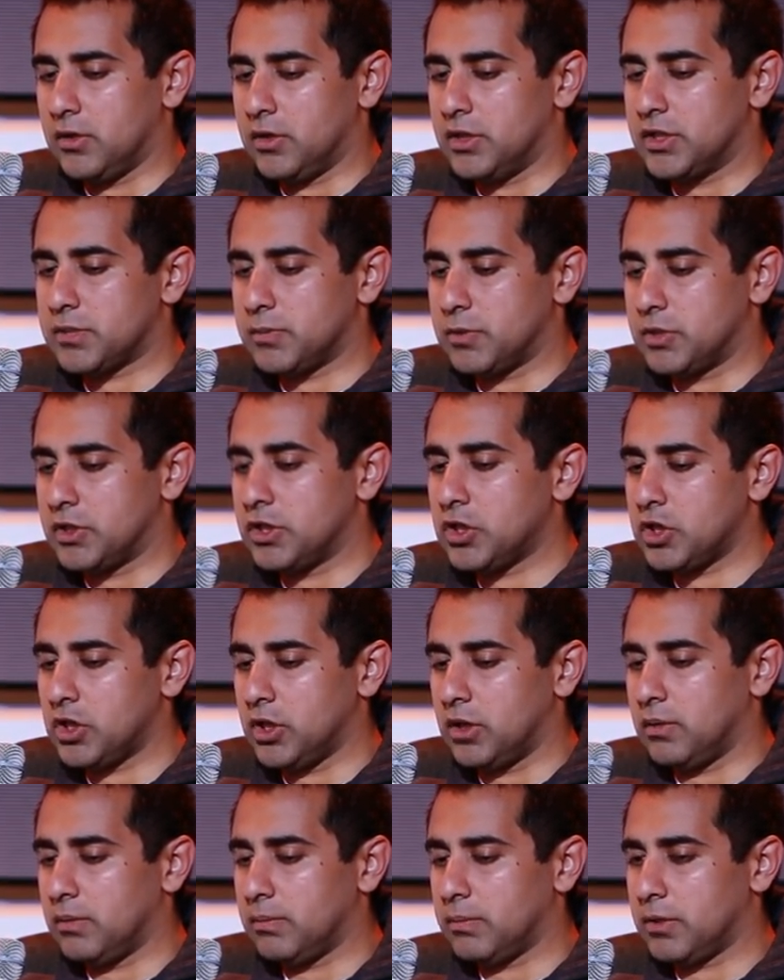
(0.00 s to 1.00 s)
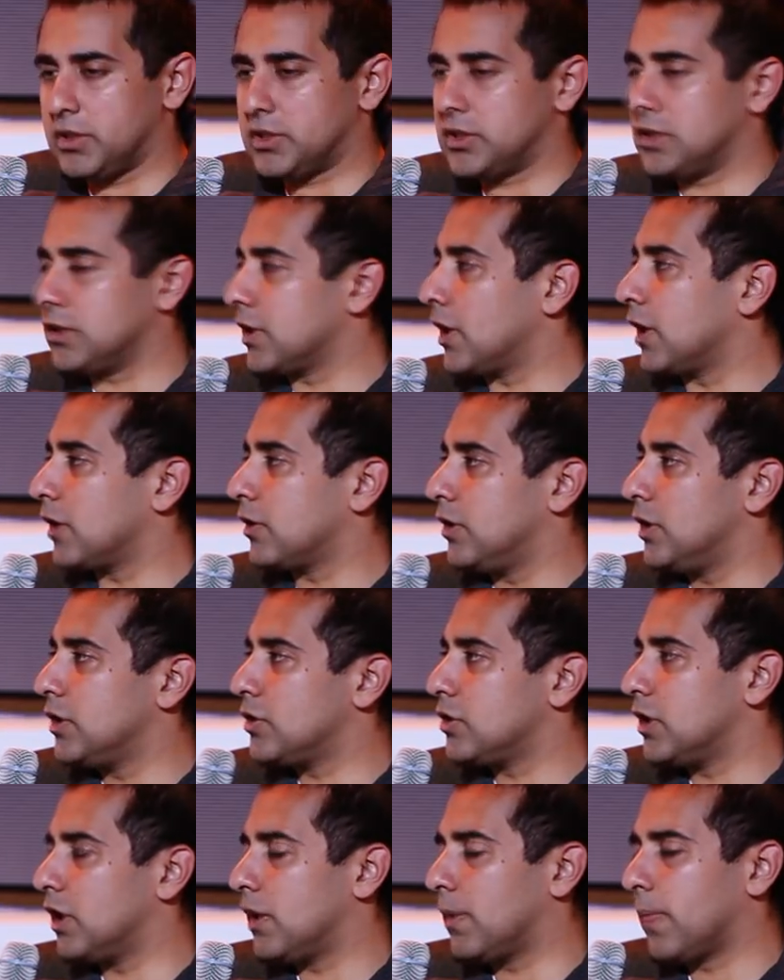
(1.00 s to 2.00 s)
disposition, but it's still got good
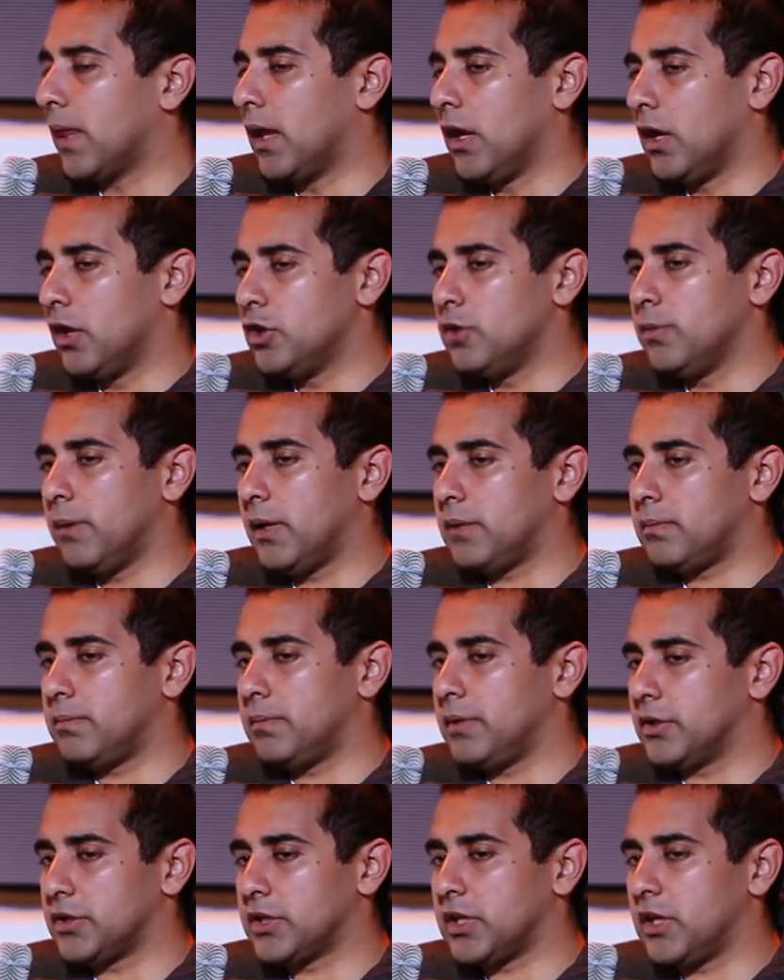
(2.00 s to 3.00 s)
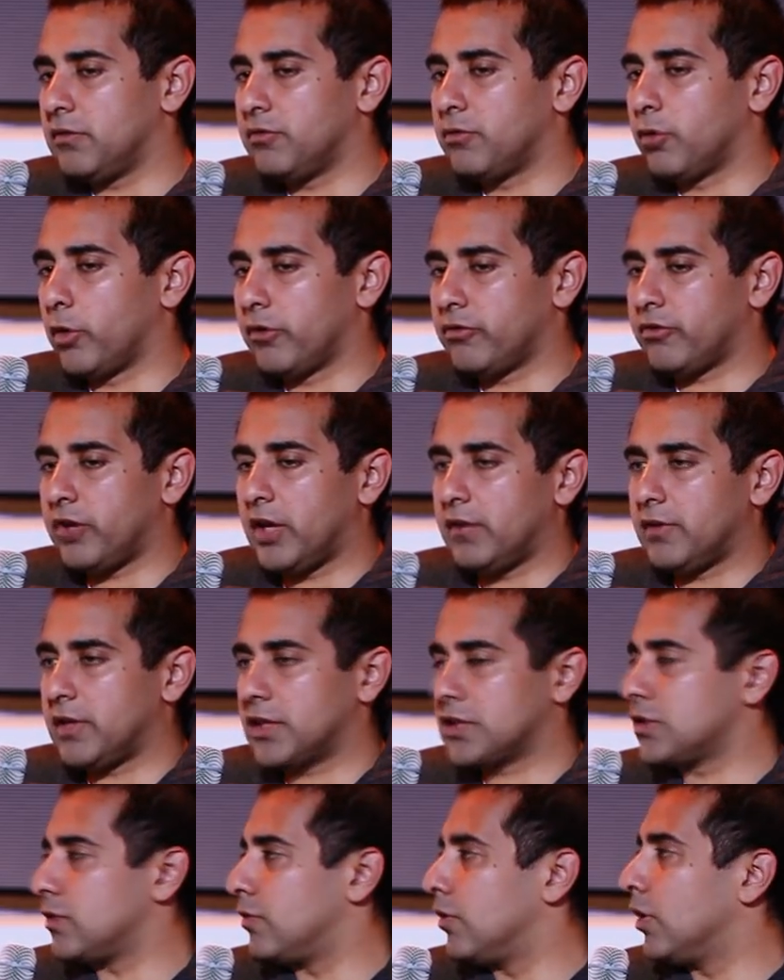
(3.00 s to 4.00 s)
internet, you might be able to get 4 or
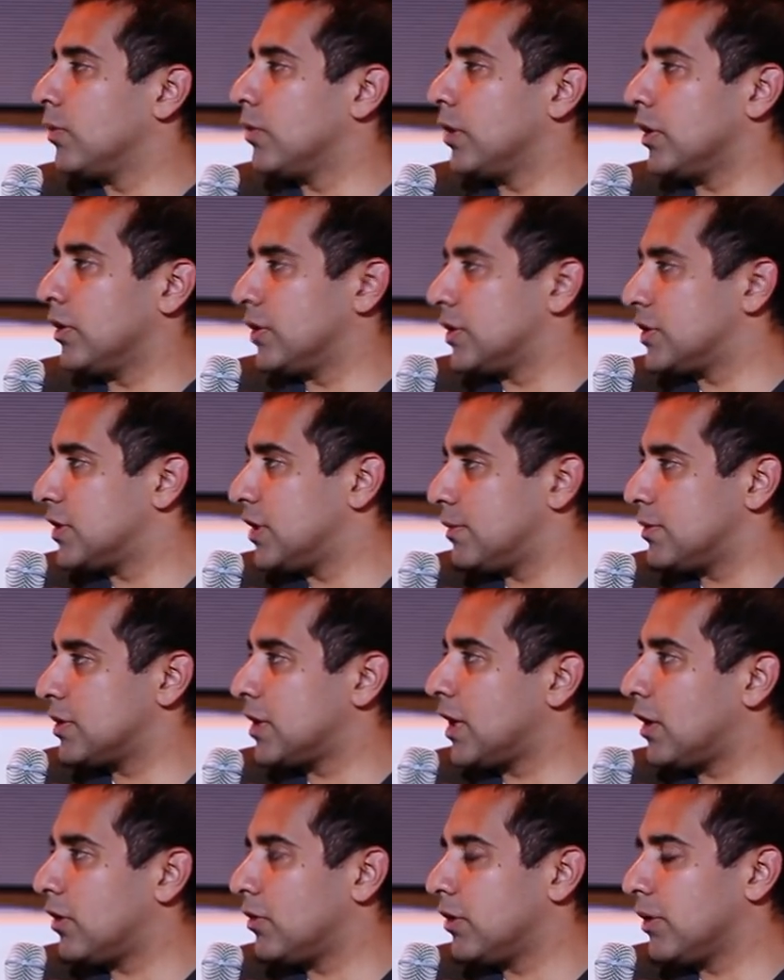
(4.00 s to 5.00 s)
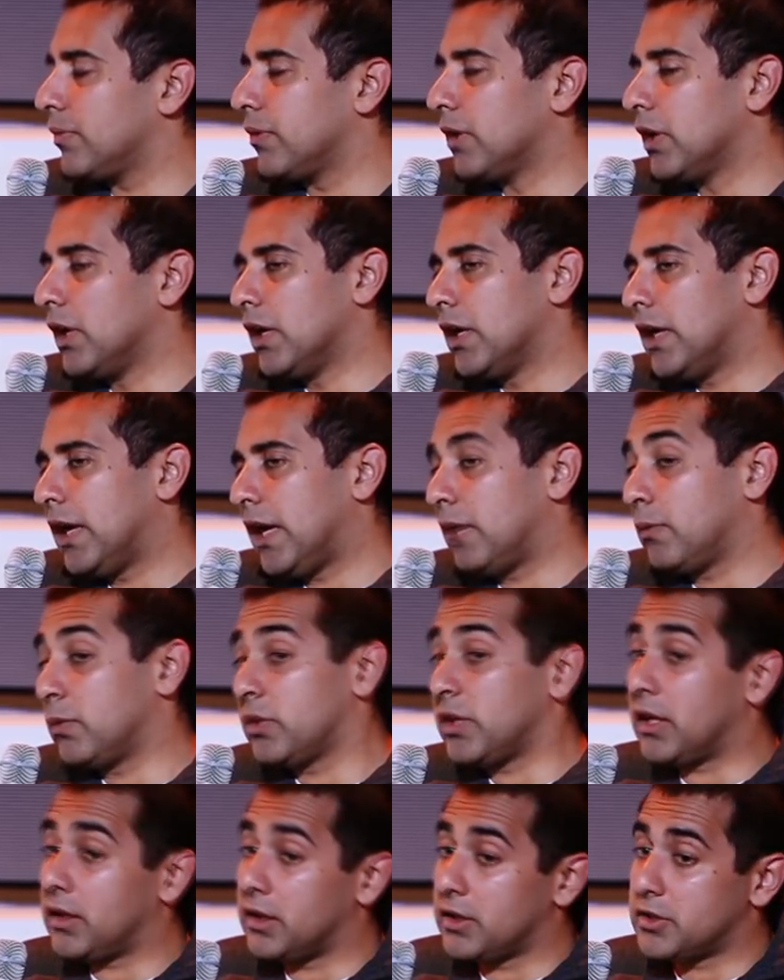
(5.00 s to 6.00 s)
5x the runway on the same salary. And
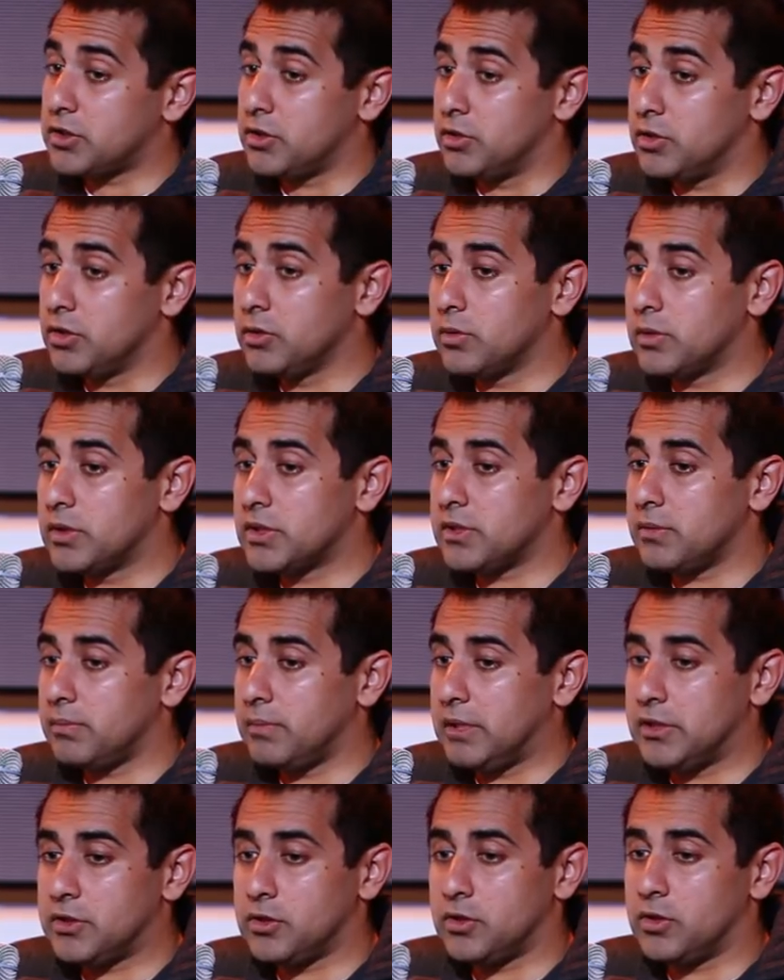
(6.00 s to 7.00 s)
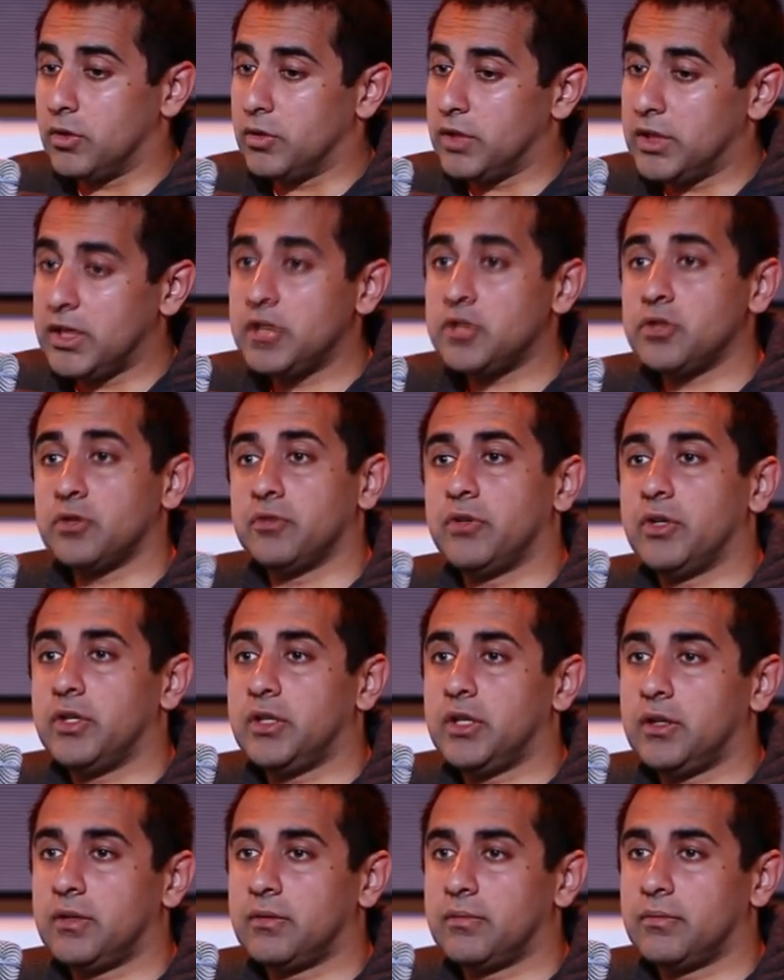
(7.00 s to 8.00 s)
what that lets you do is it means you don't need angel
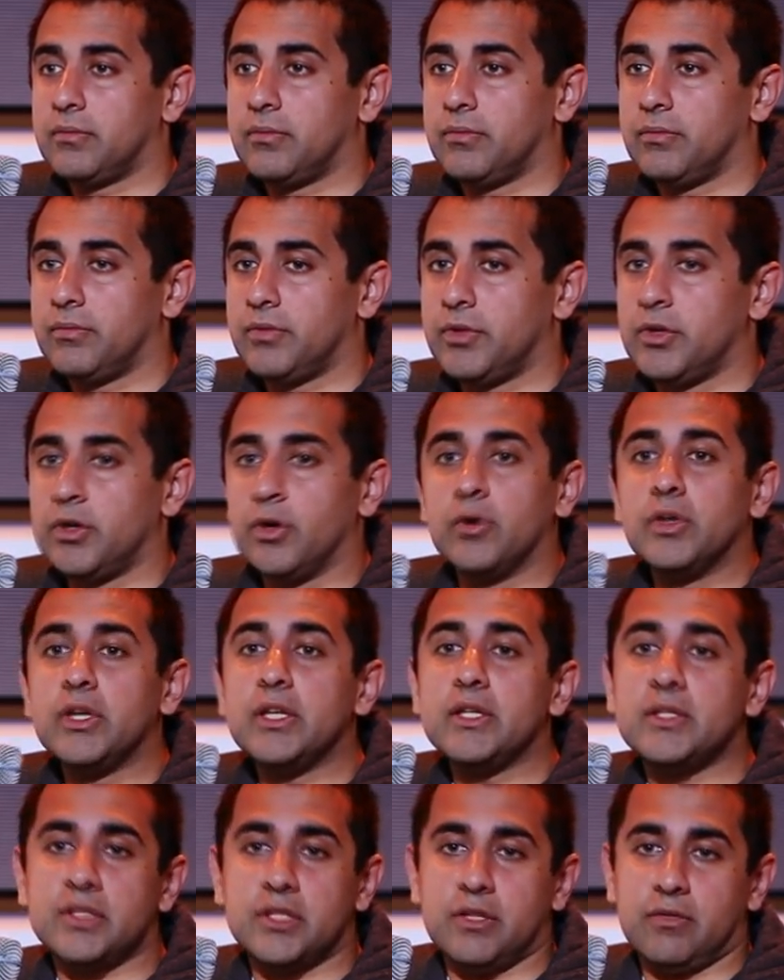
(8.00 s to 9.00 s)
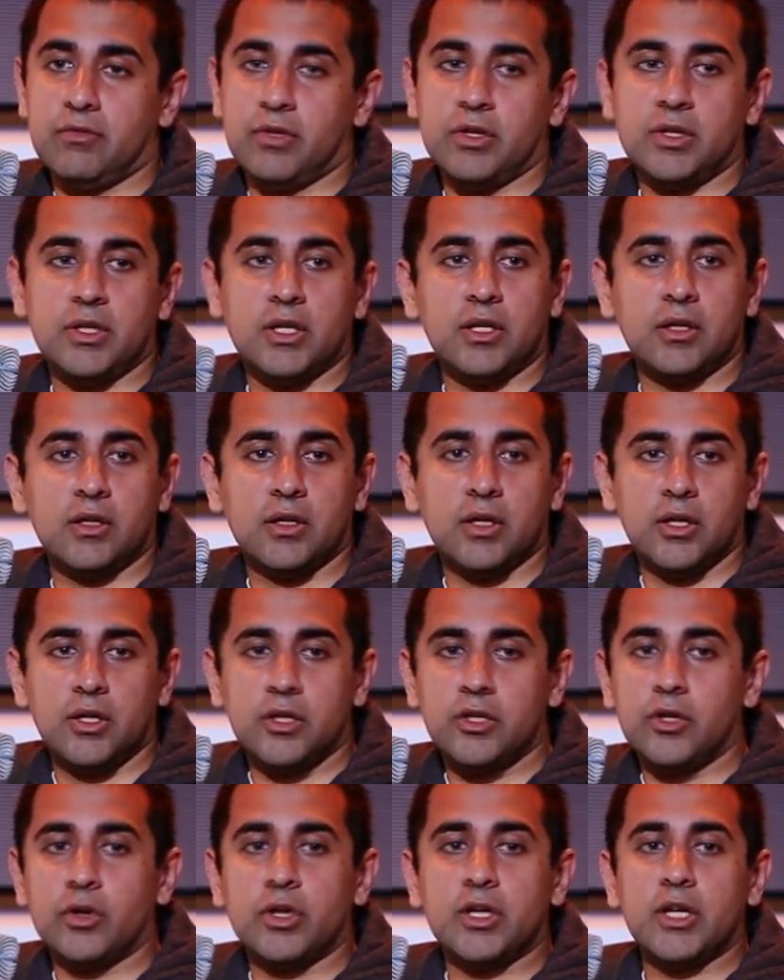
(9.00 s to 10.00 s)
funding, you don't need seed funding,
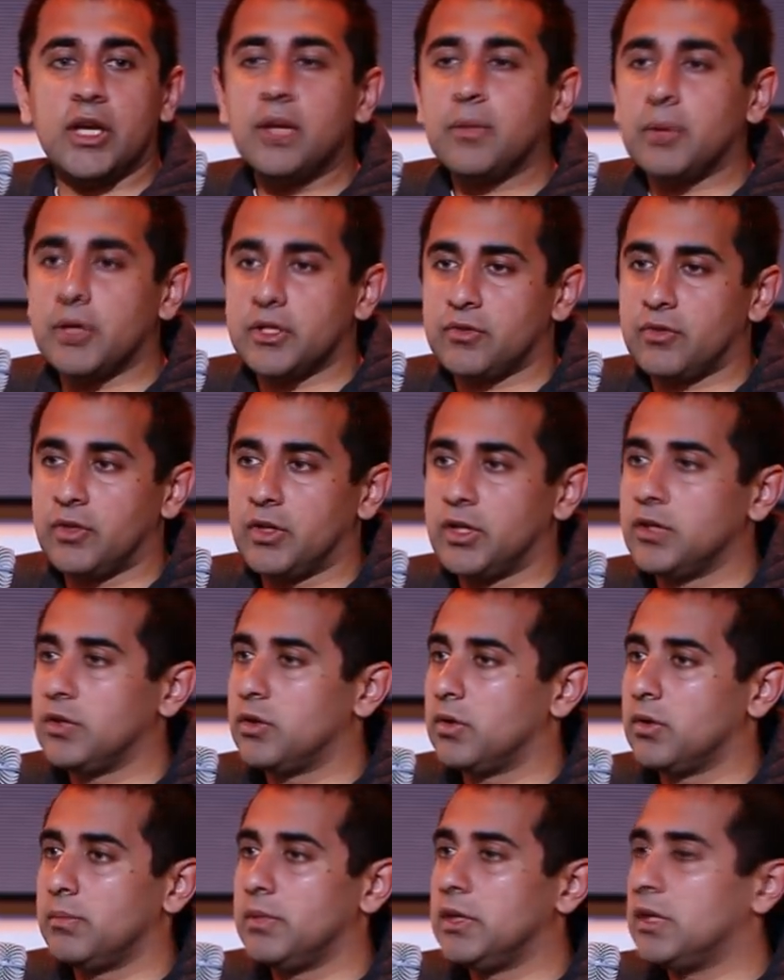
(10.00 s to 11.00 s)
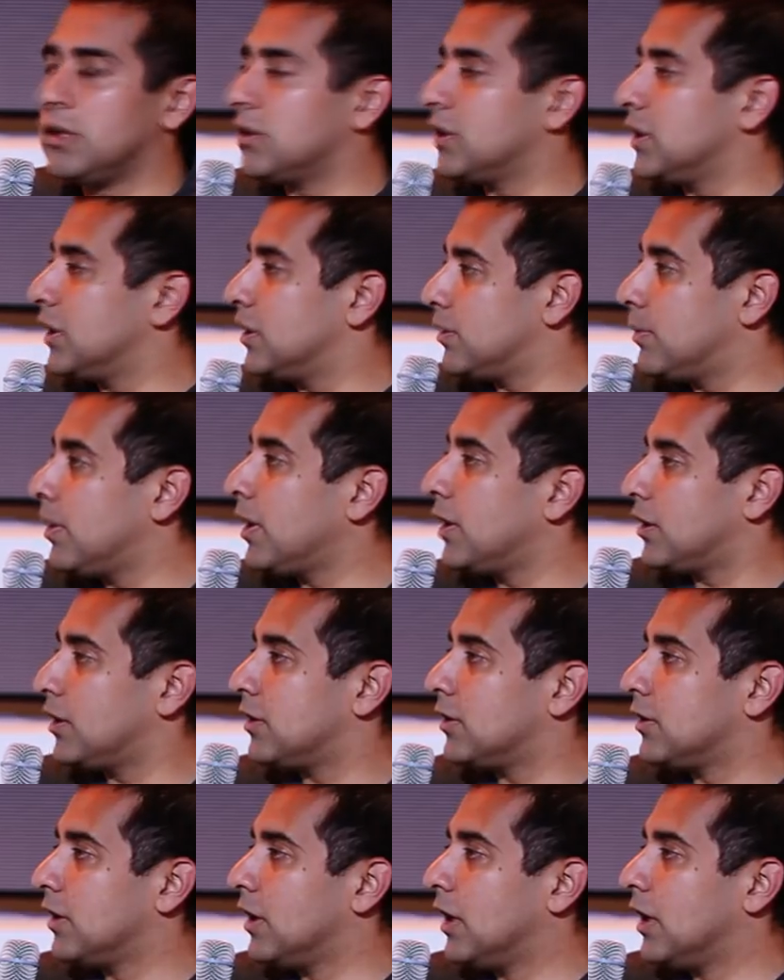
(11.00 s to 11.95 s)
you don't need anybody's funding. You're immediately independent,